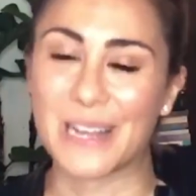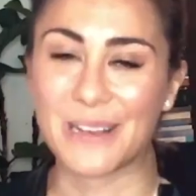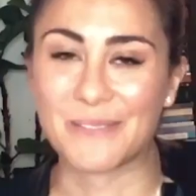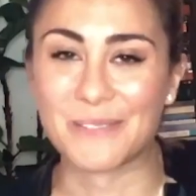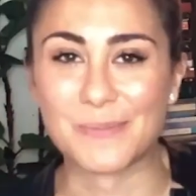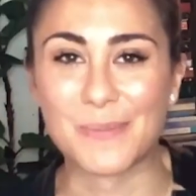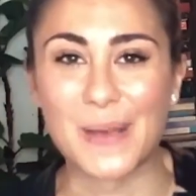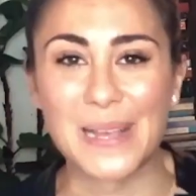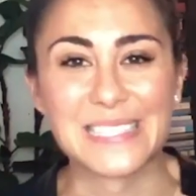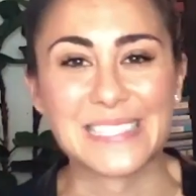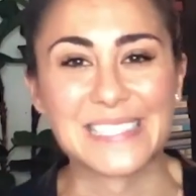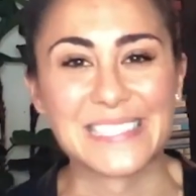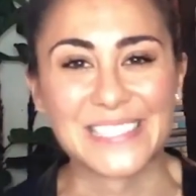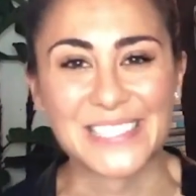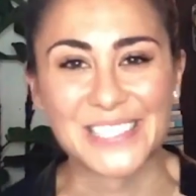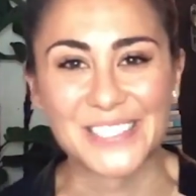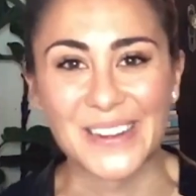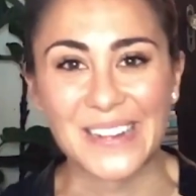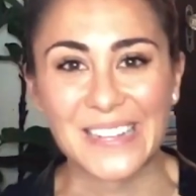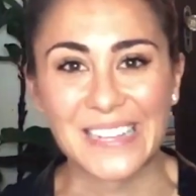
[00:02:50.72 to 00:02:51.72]
was based in
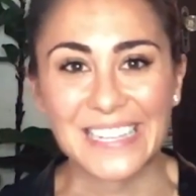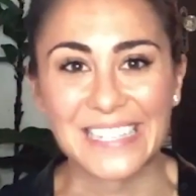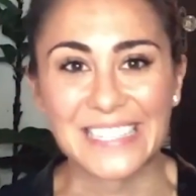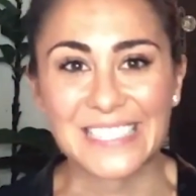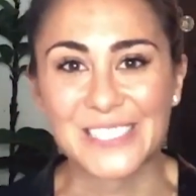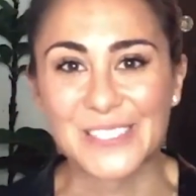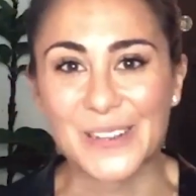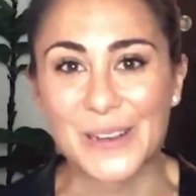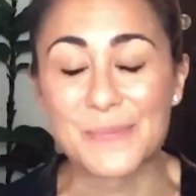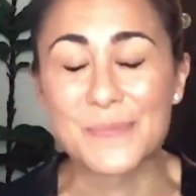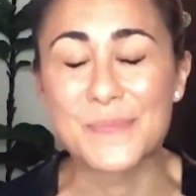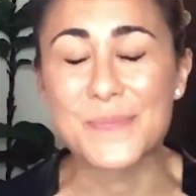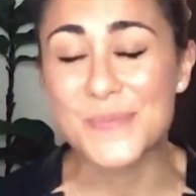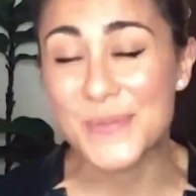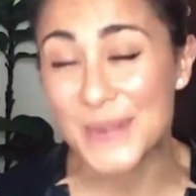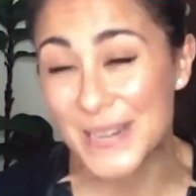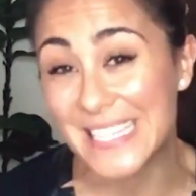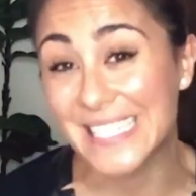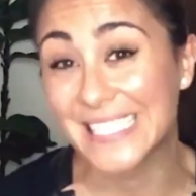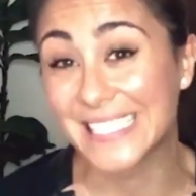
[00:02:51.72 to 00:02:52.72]
Australia, so I'm
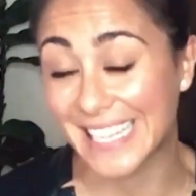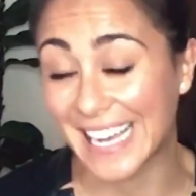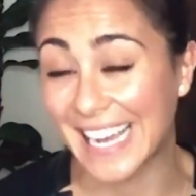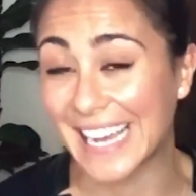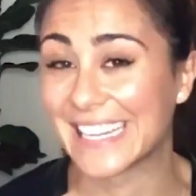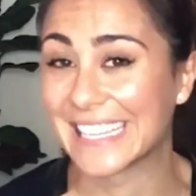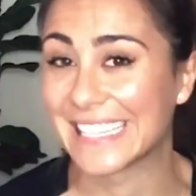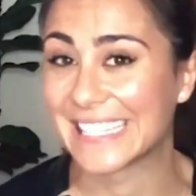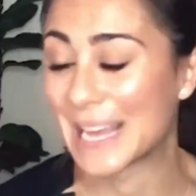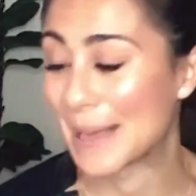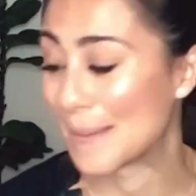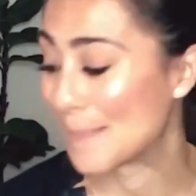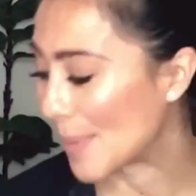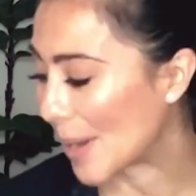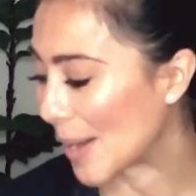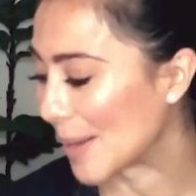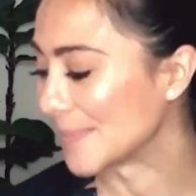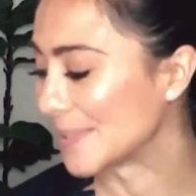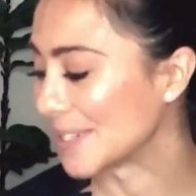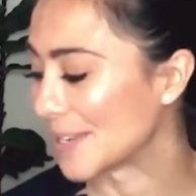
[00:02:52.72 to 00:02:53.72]
pretty excited and
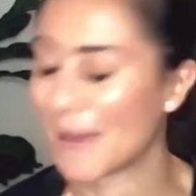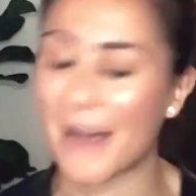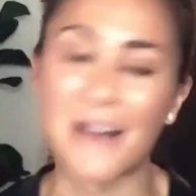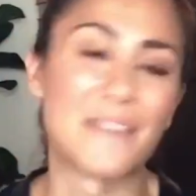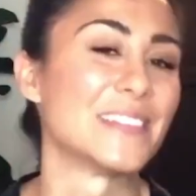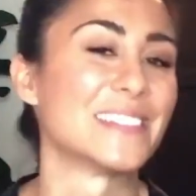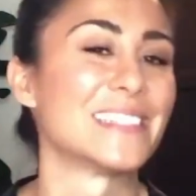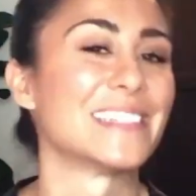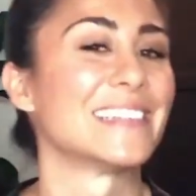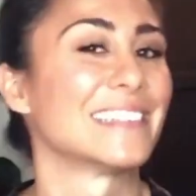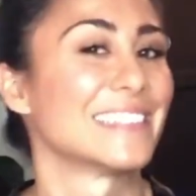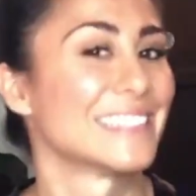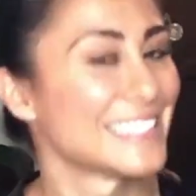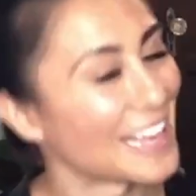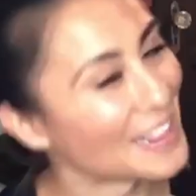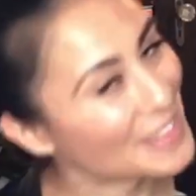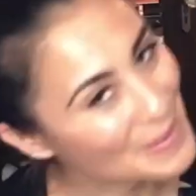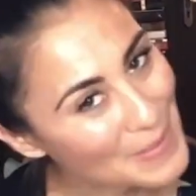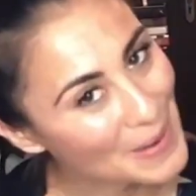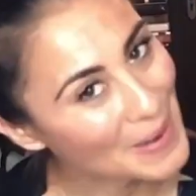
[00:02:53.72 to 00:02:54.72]
pumped about visiting
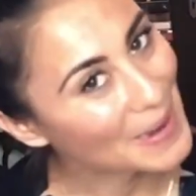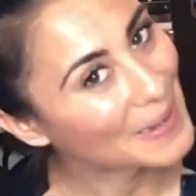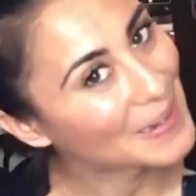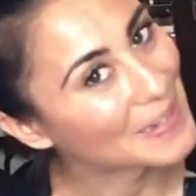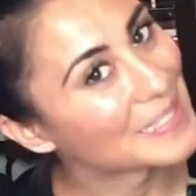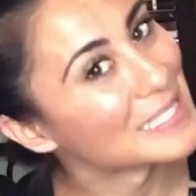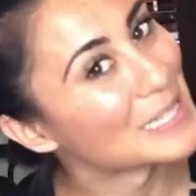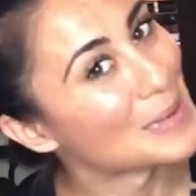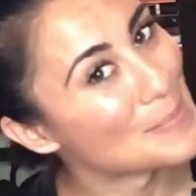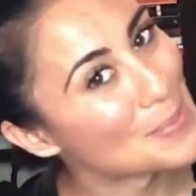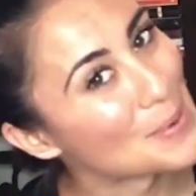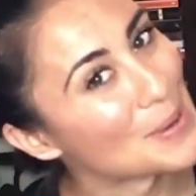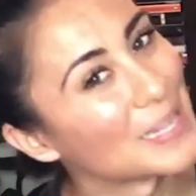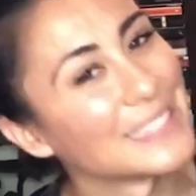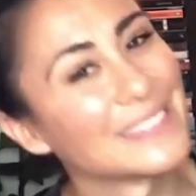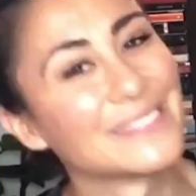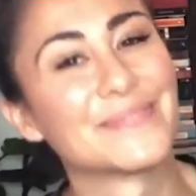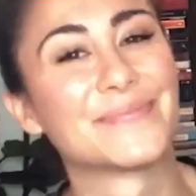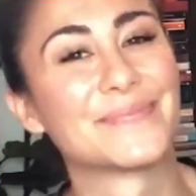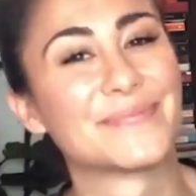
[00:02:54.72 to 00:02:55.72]
South America at some point.
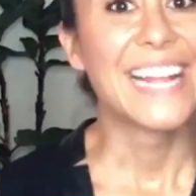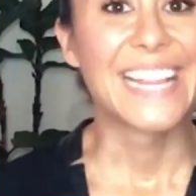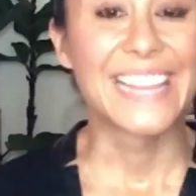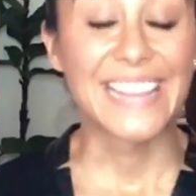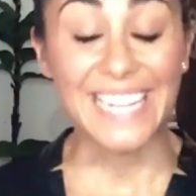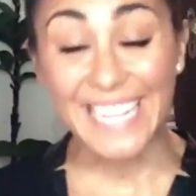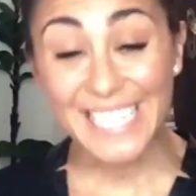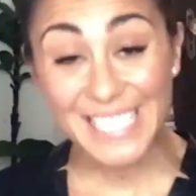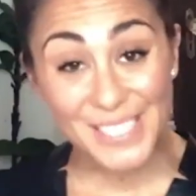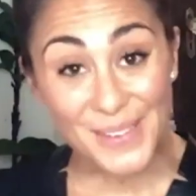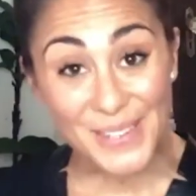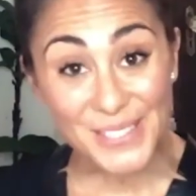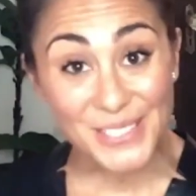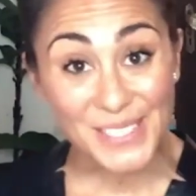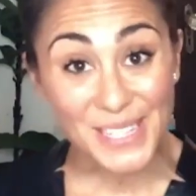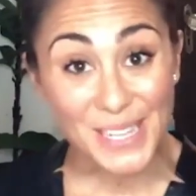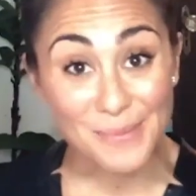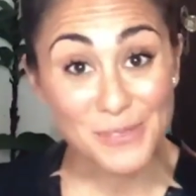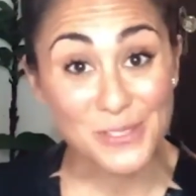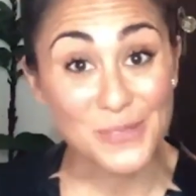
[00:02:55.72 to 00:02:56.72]
The next
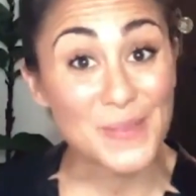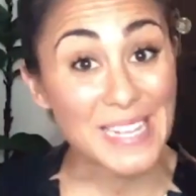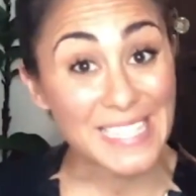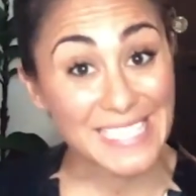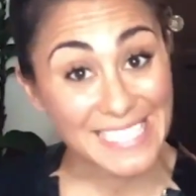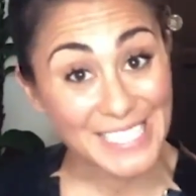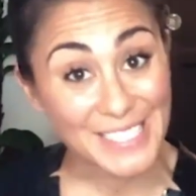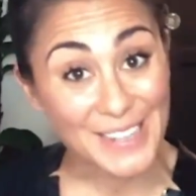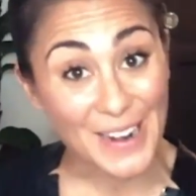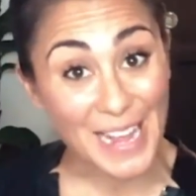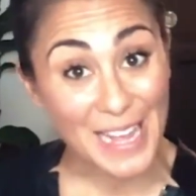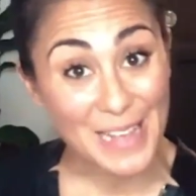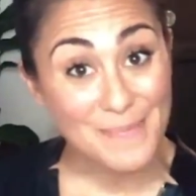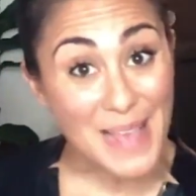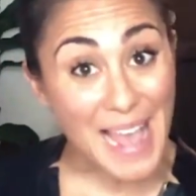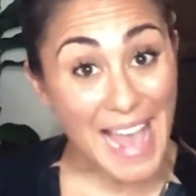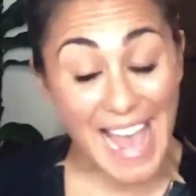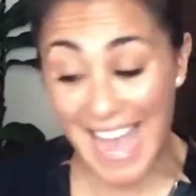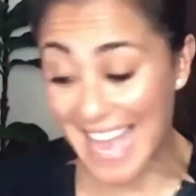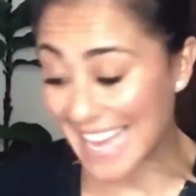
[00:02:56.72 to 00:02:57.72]
question comes from
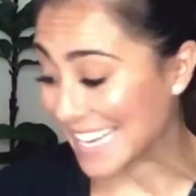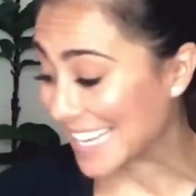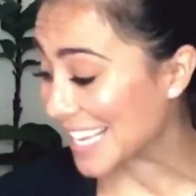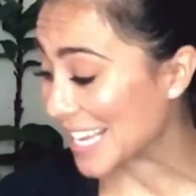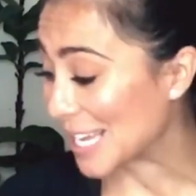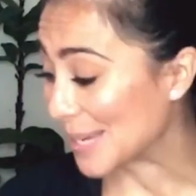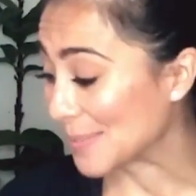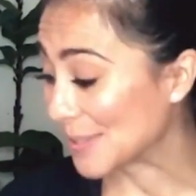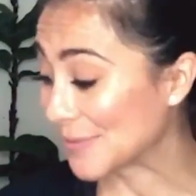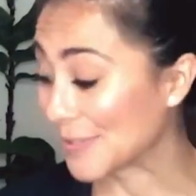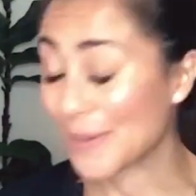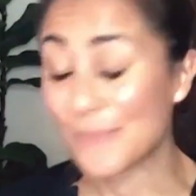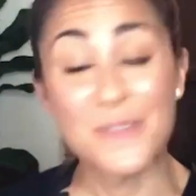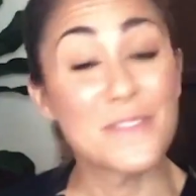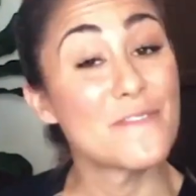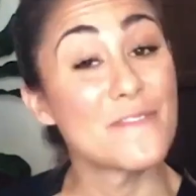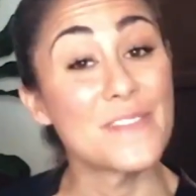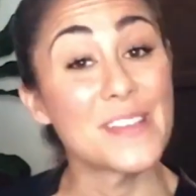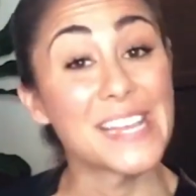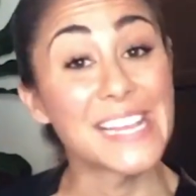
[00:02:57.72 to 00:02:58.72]
Instagram, and it comes from
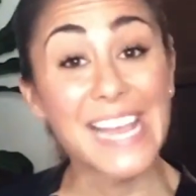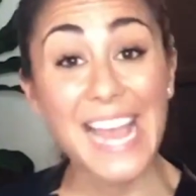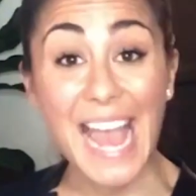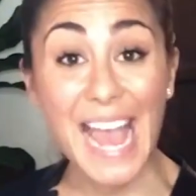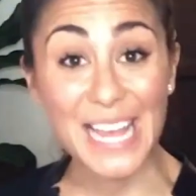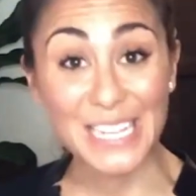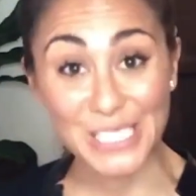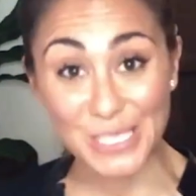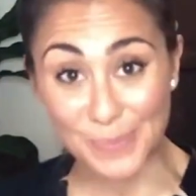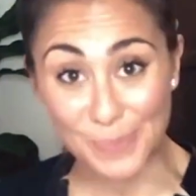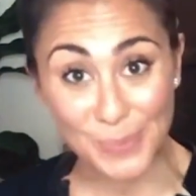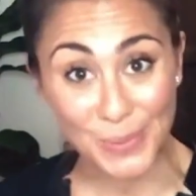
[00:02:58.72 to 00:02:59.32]
Fig and